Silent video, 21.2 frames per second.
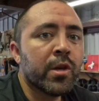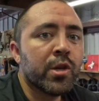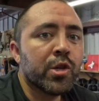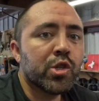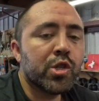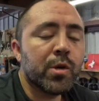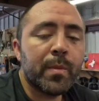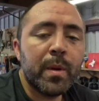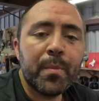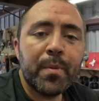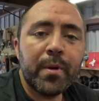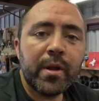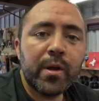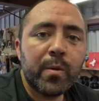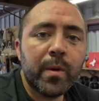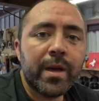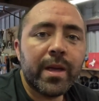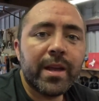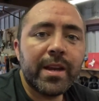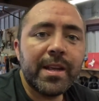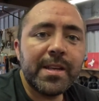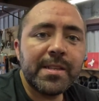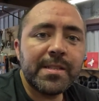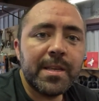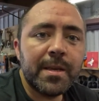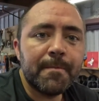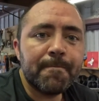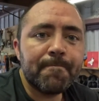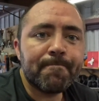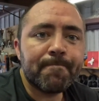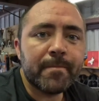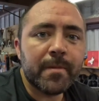Should be pretty quick and
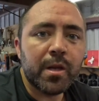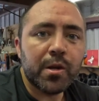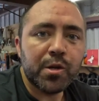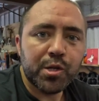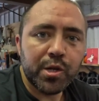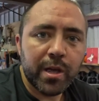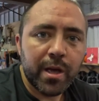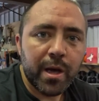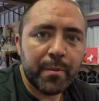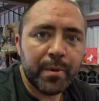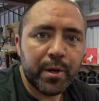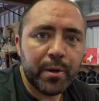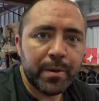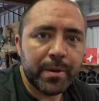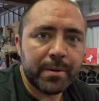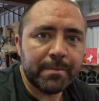easy. I'll show you how we do